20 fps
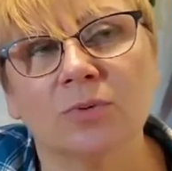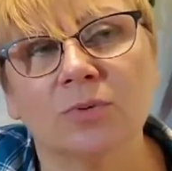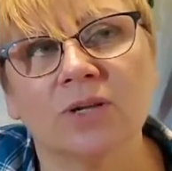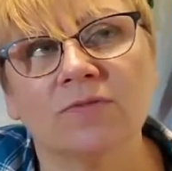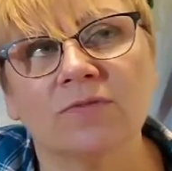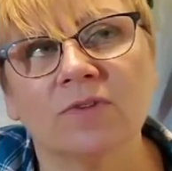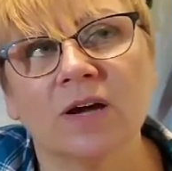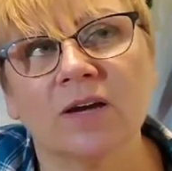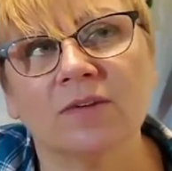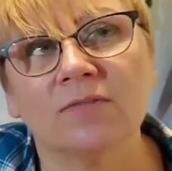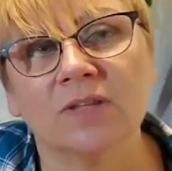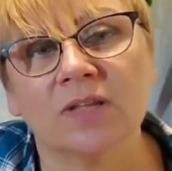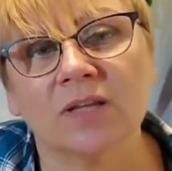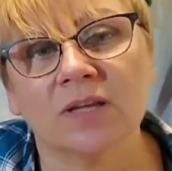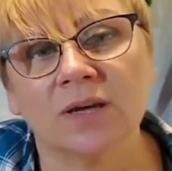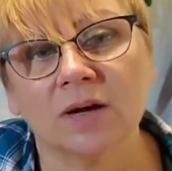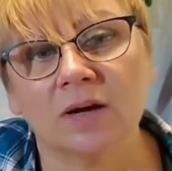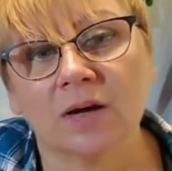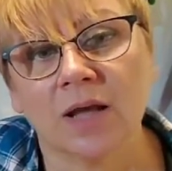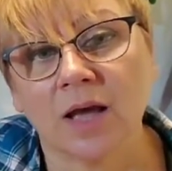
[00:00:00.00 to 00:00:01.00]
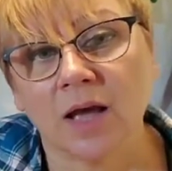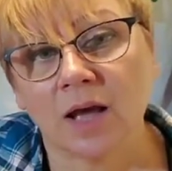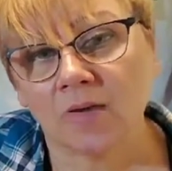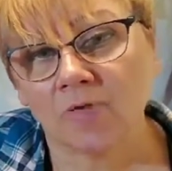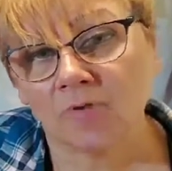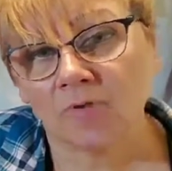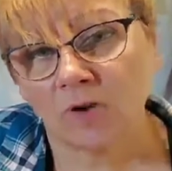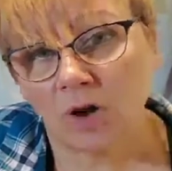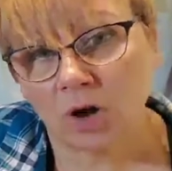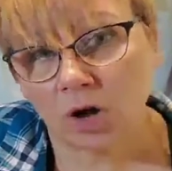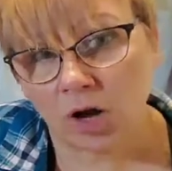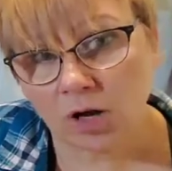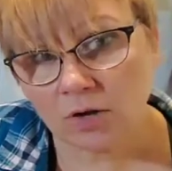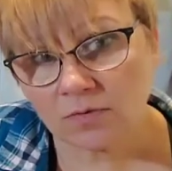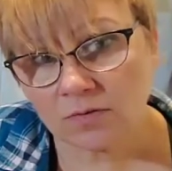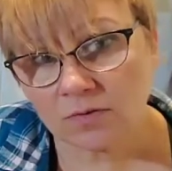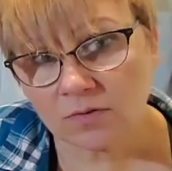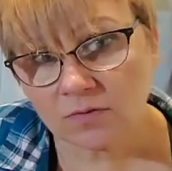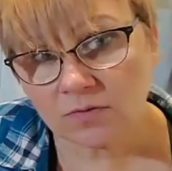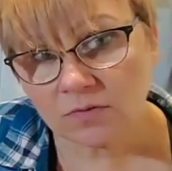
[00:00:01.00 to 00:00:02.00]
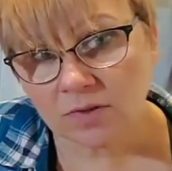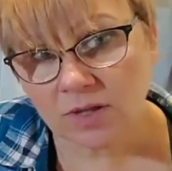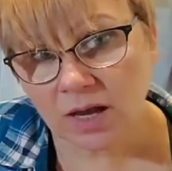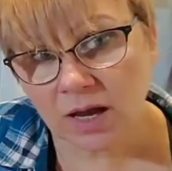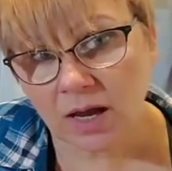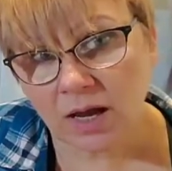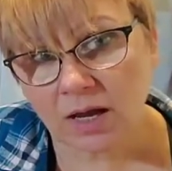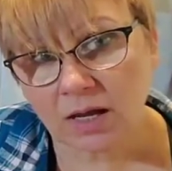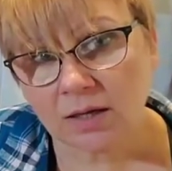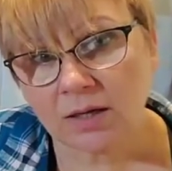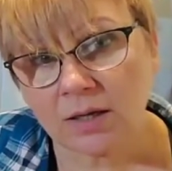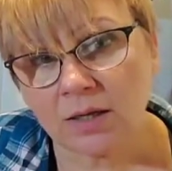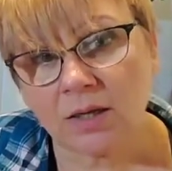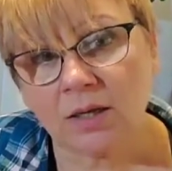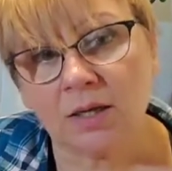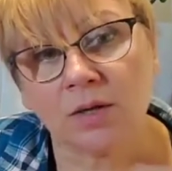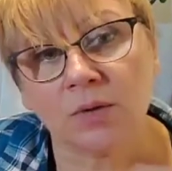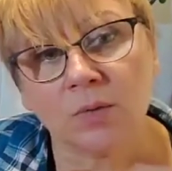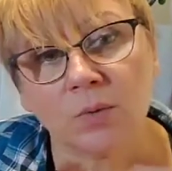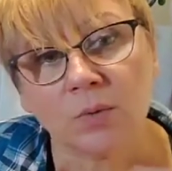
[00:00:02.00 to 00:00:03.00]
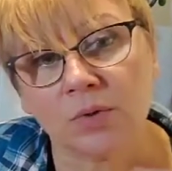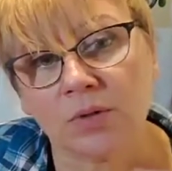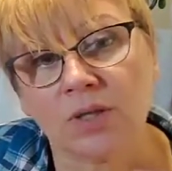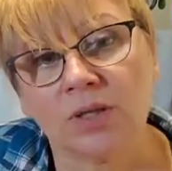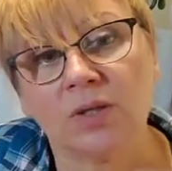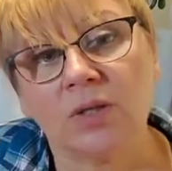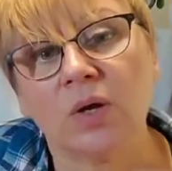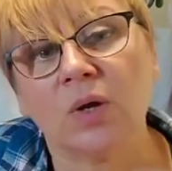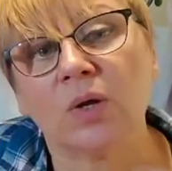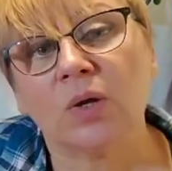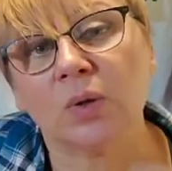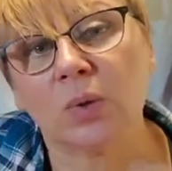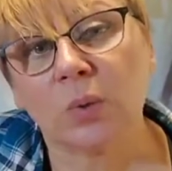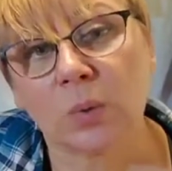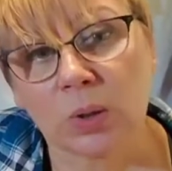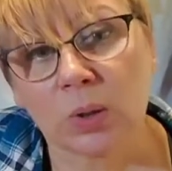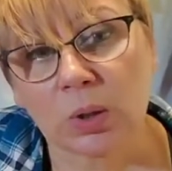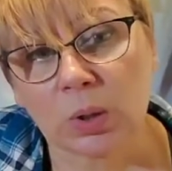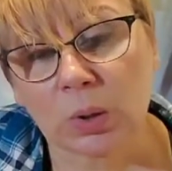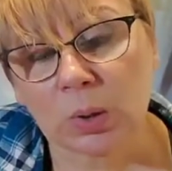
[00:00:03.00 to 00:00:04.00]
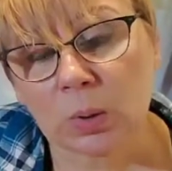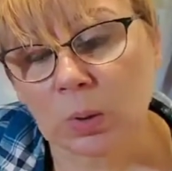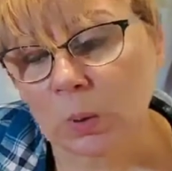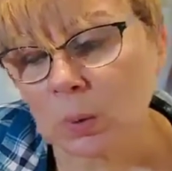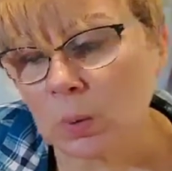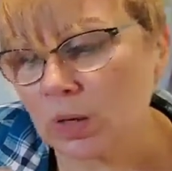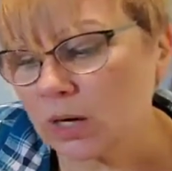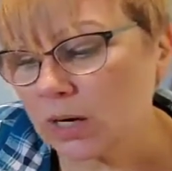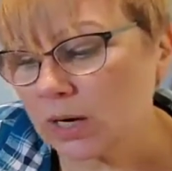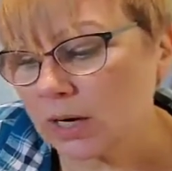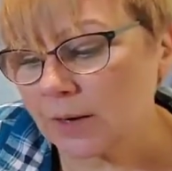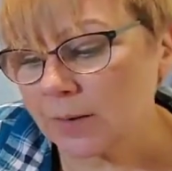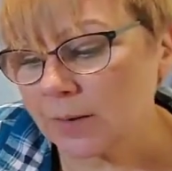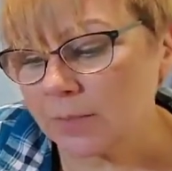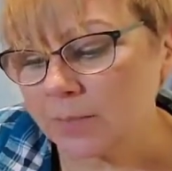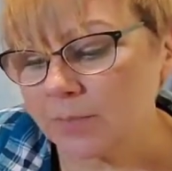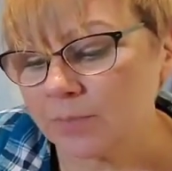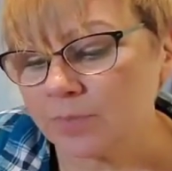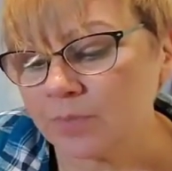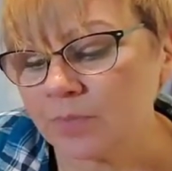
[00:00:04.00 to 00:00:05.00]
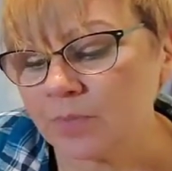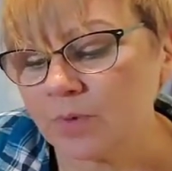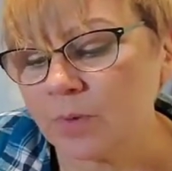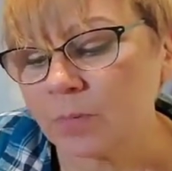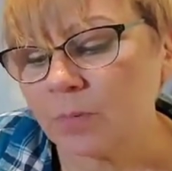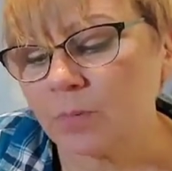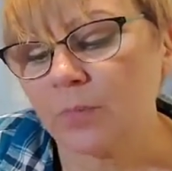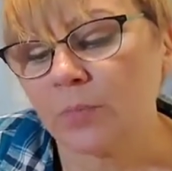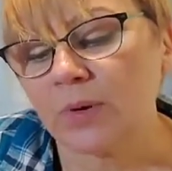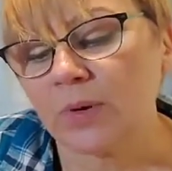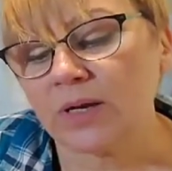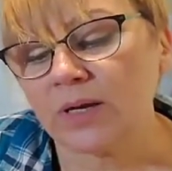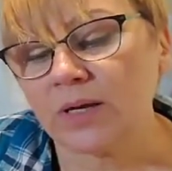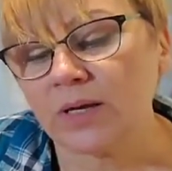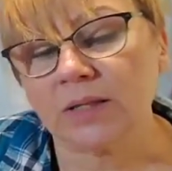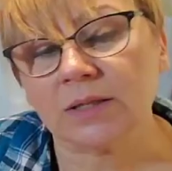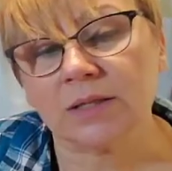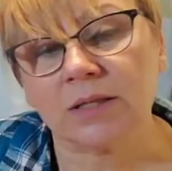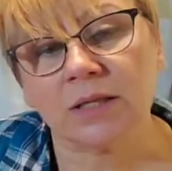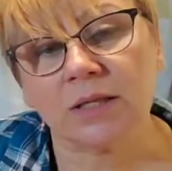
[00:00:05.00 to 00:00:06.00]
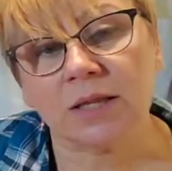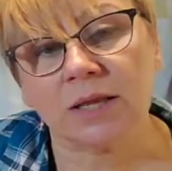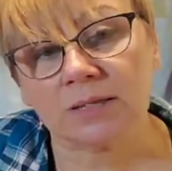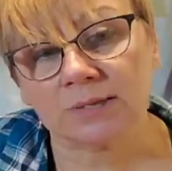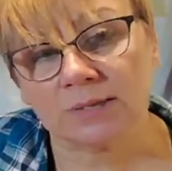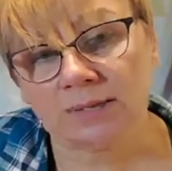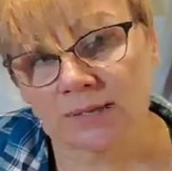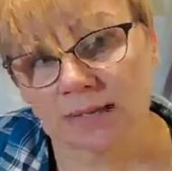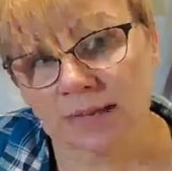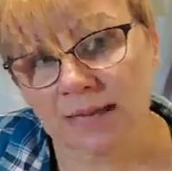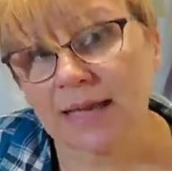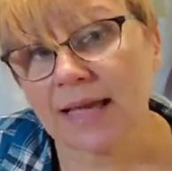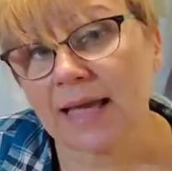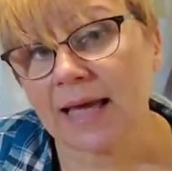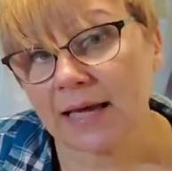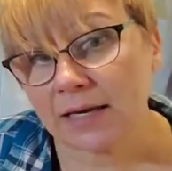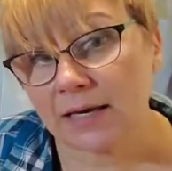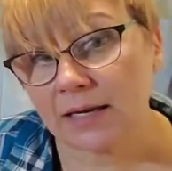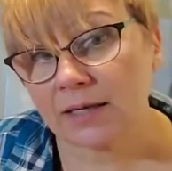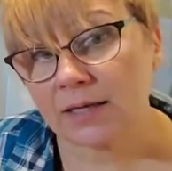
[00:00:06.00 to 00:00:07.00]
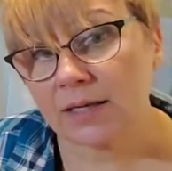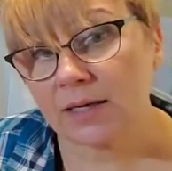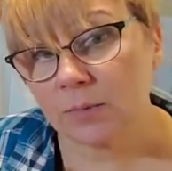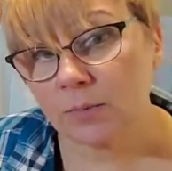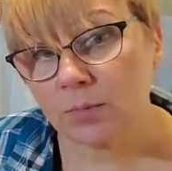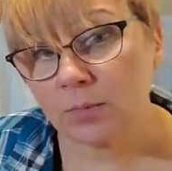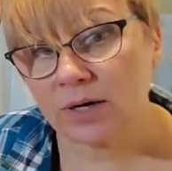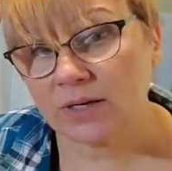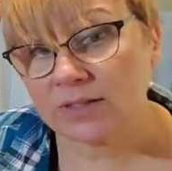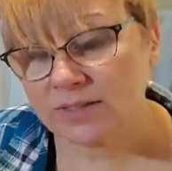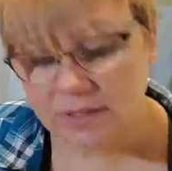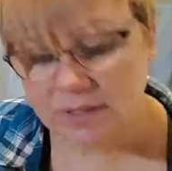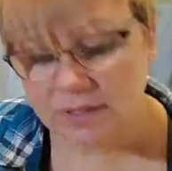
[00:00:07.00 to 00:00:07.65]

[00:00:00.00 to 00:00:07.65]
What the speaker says: 125 and they got half off of that, well, then there you go. But nonetheless, they had